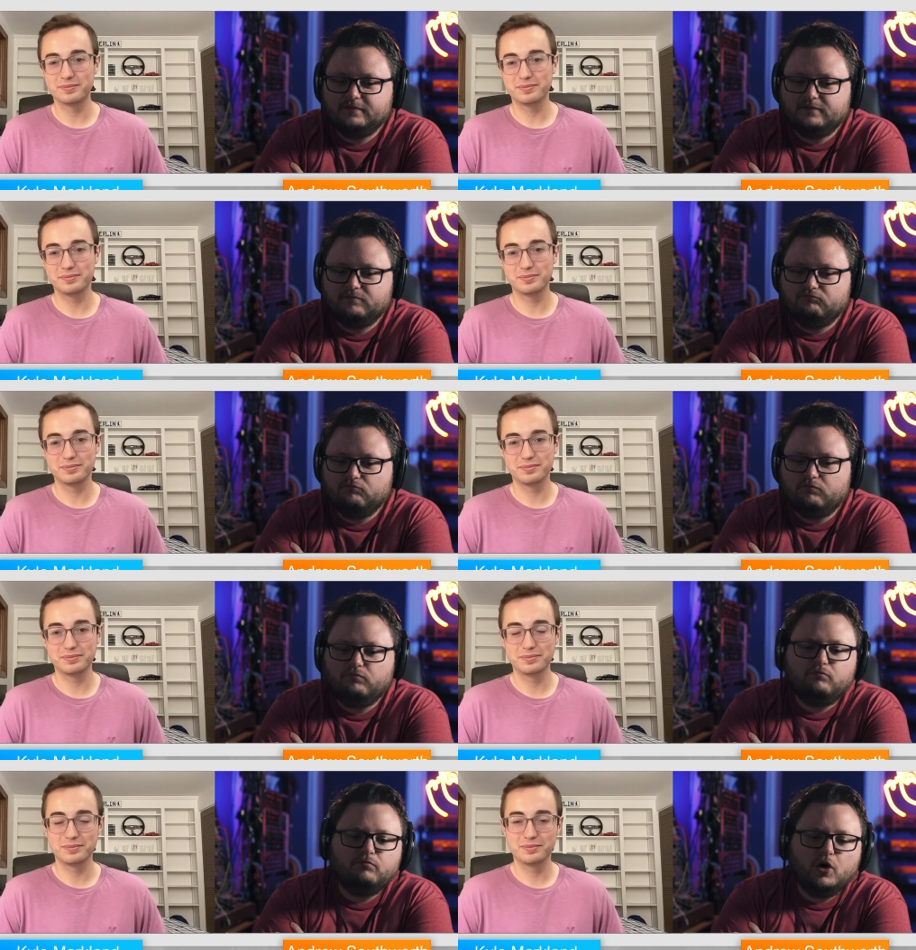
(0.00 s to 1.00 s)

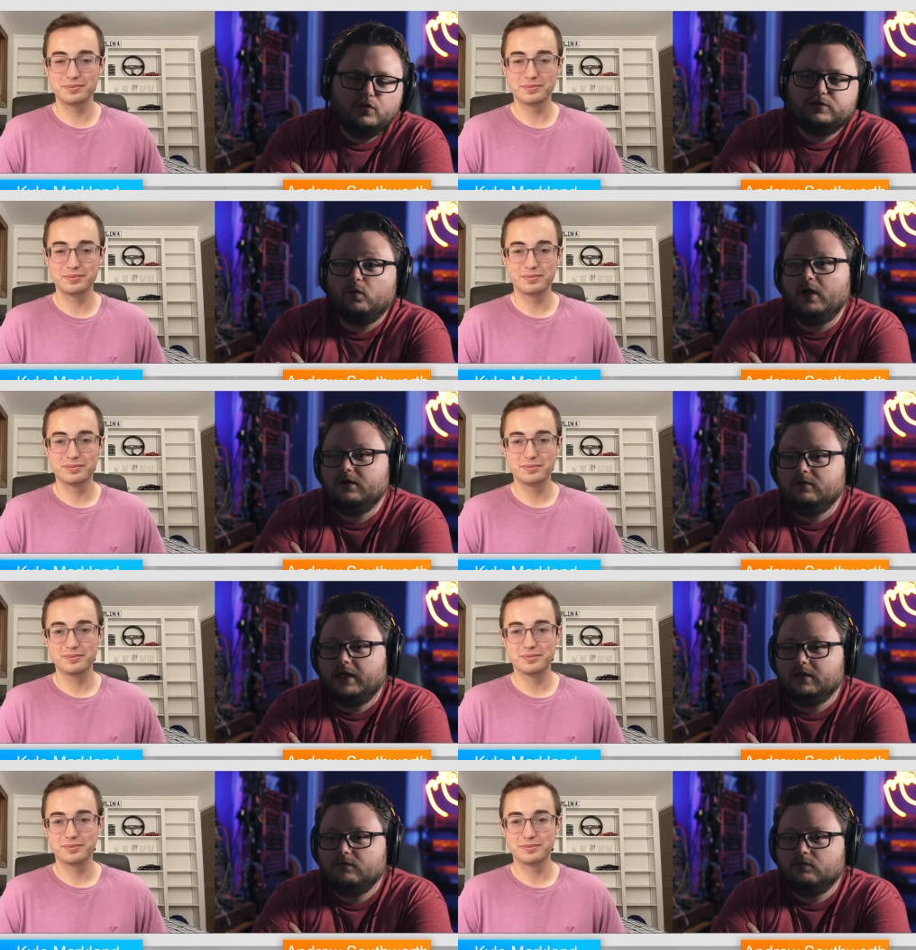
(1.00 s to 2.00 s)
Speaker 1: most one
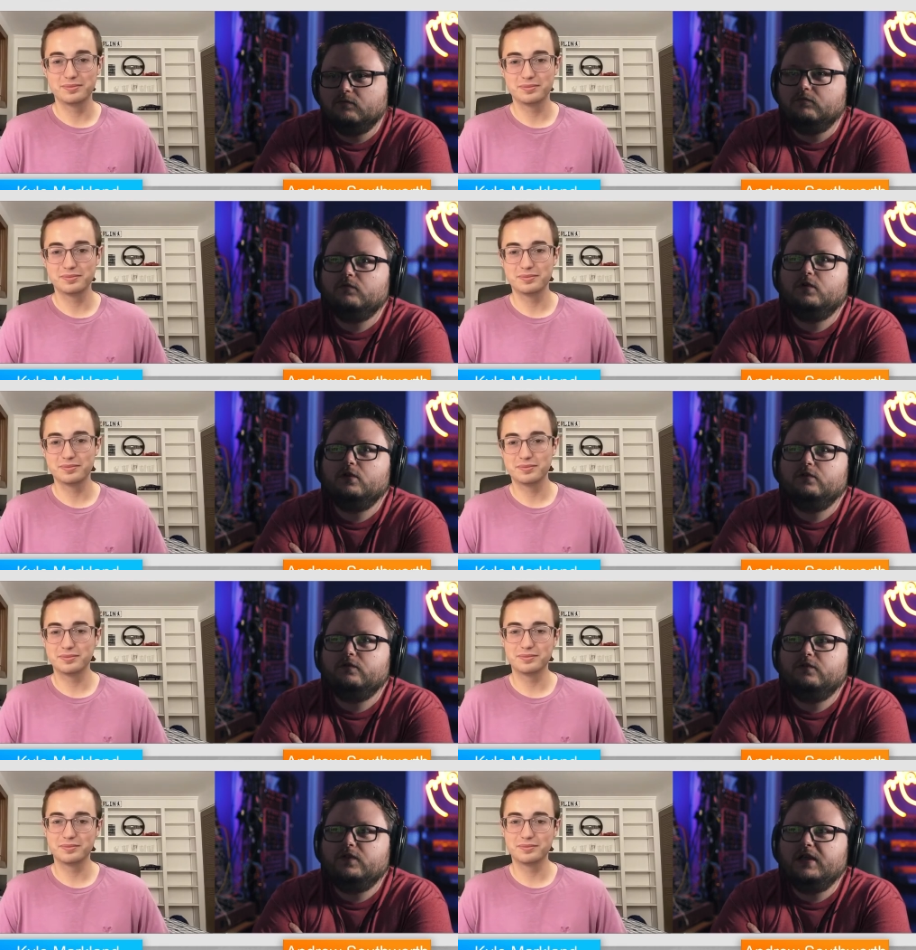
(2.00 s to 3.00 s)
like
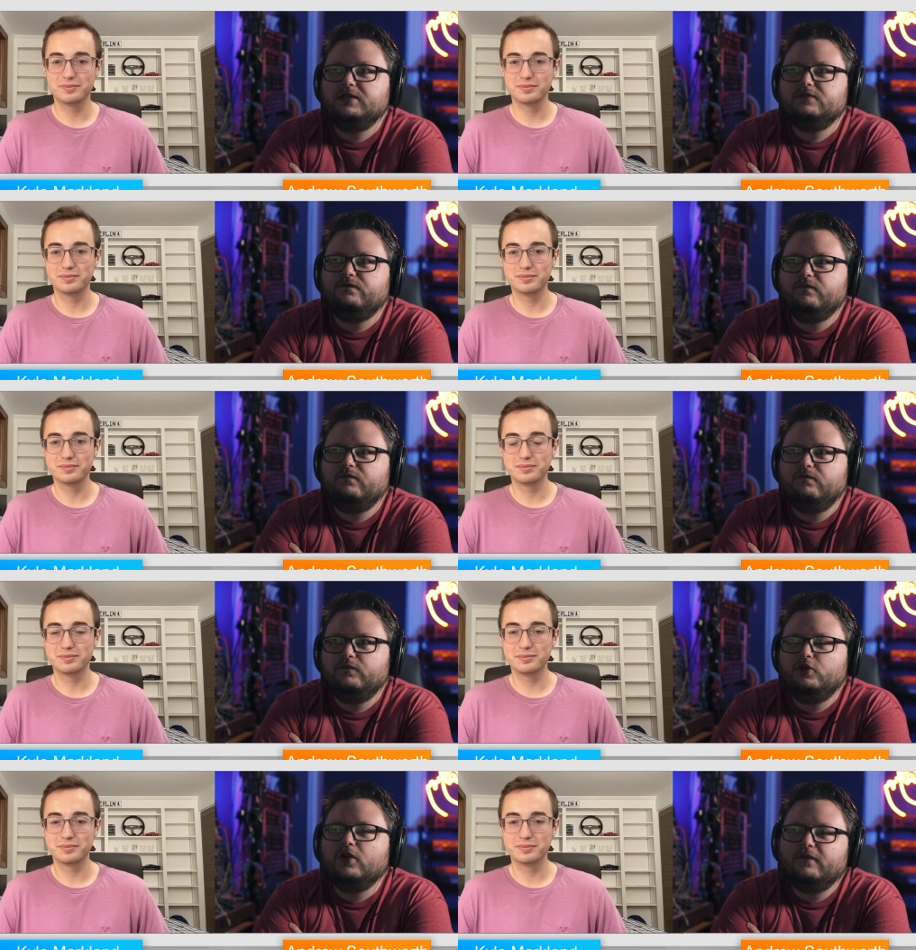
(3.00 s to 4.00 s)
things
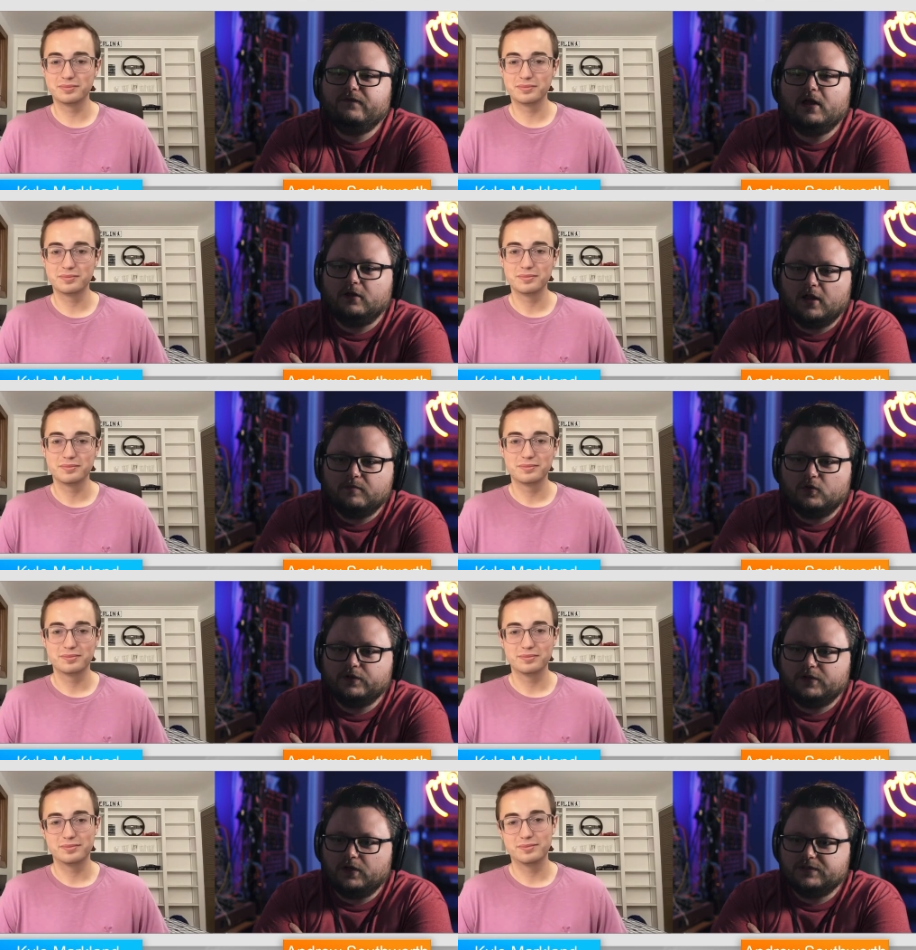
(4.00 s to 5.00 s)
you're gonna fail a lot
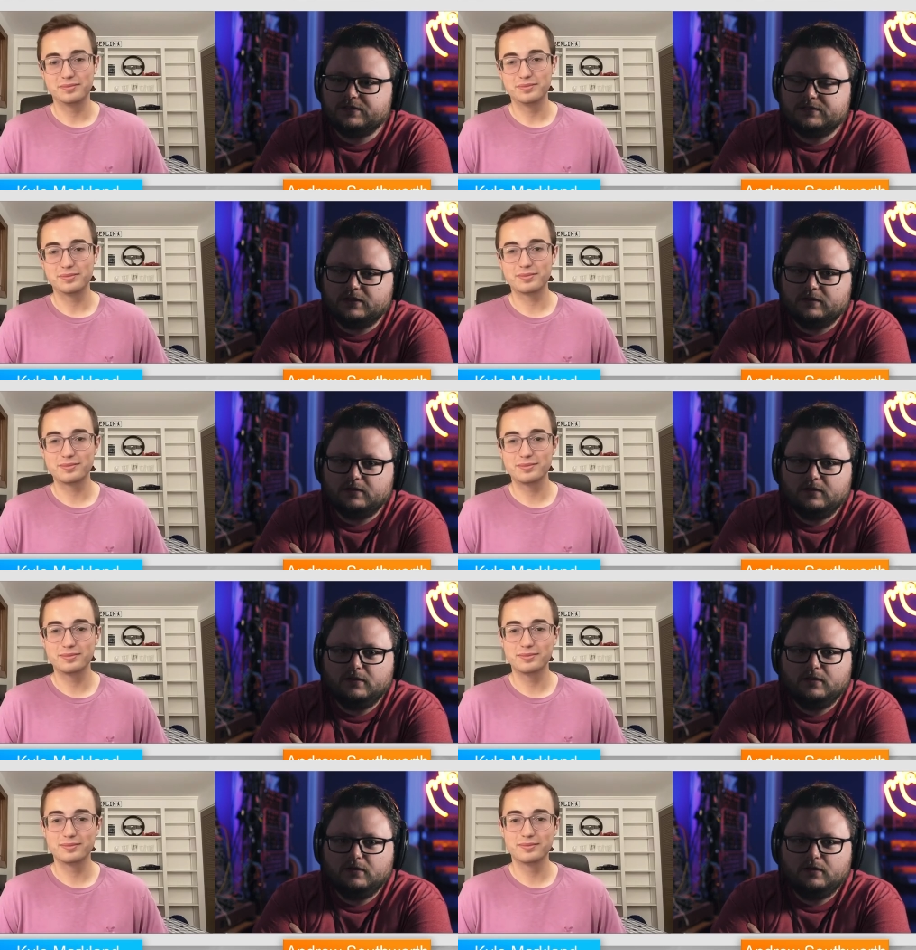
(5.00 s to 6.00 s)
more than you're gonna succeed
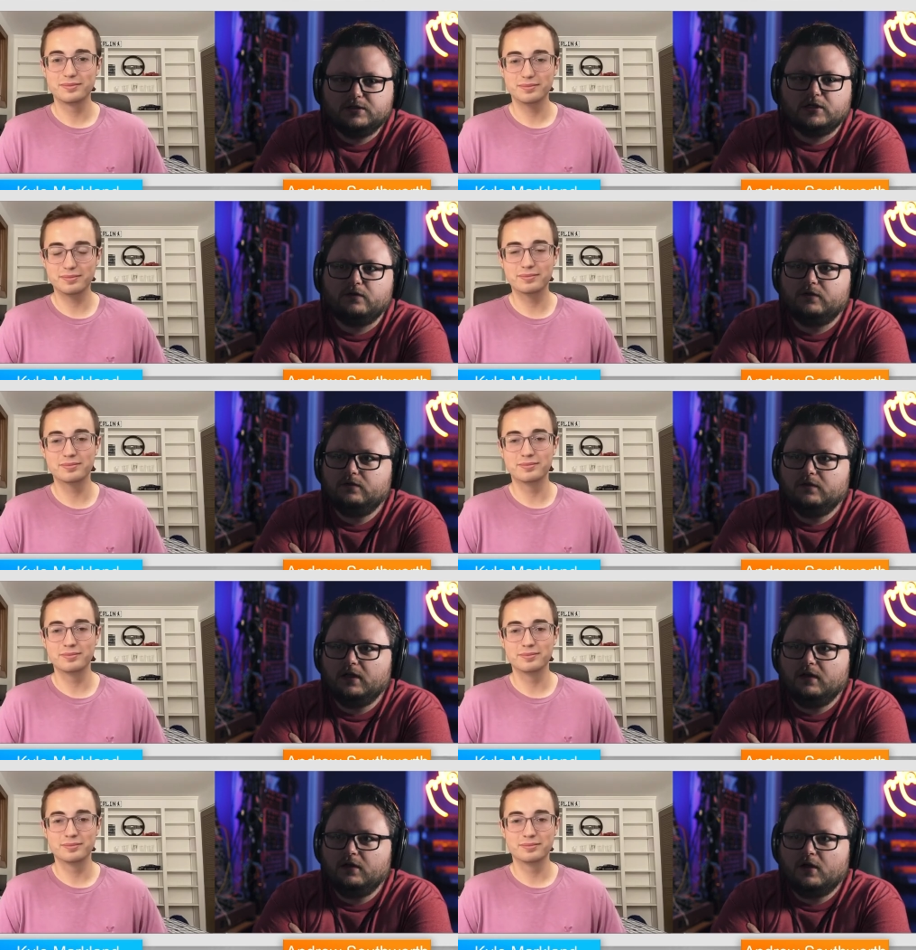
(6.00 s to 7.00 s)
in general, mm-hmm.
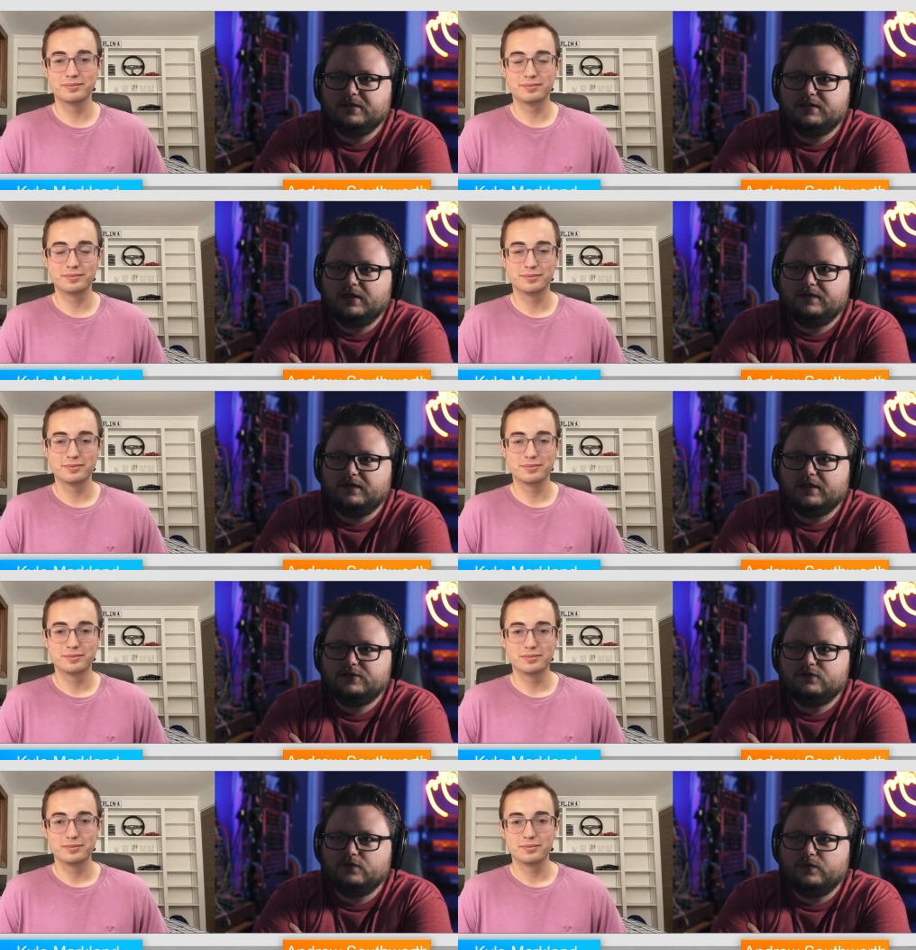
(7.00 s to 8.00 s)
and, and honestly, I think that's
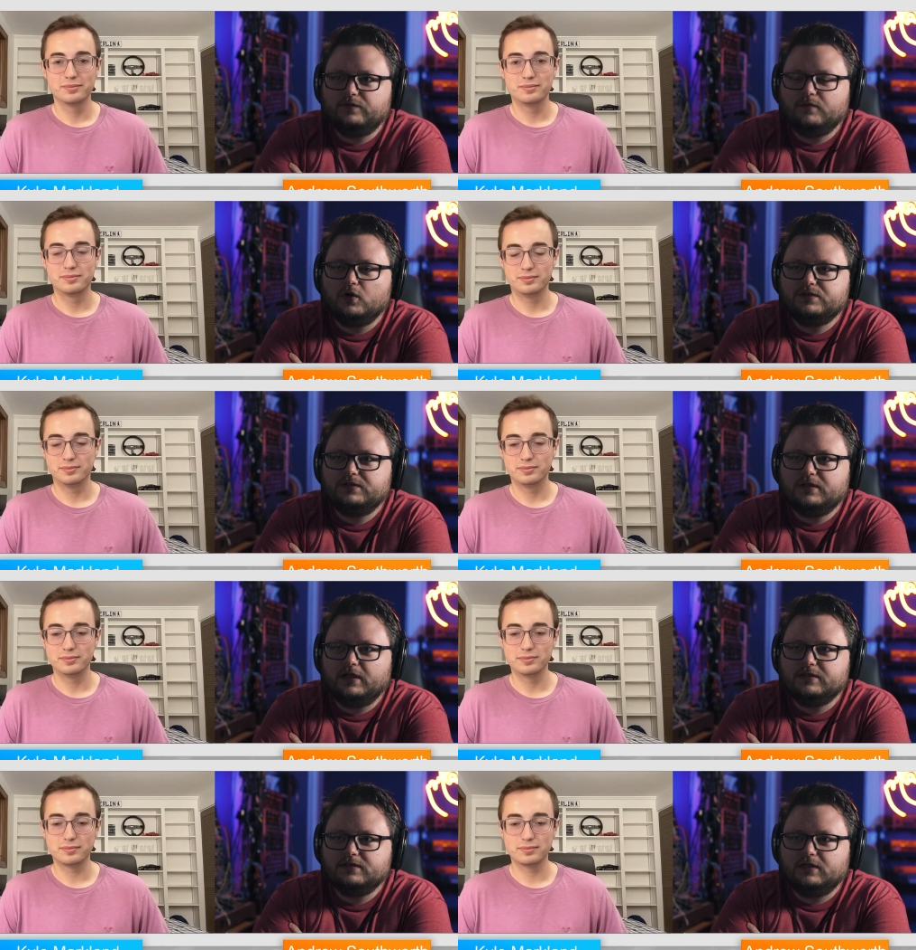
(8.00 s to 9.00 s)
true with most
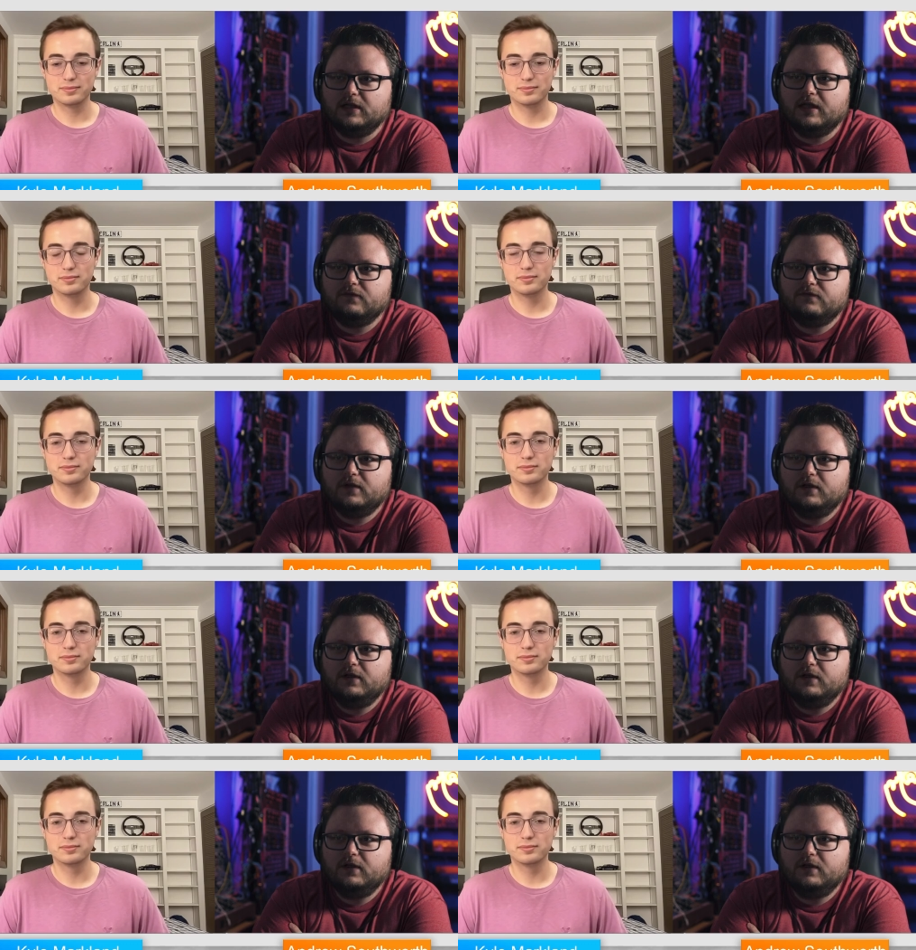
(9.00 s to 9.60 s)
things in life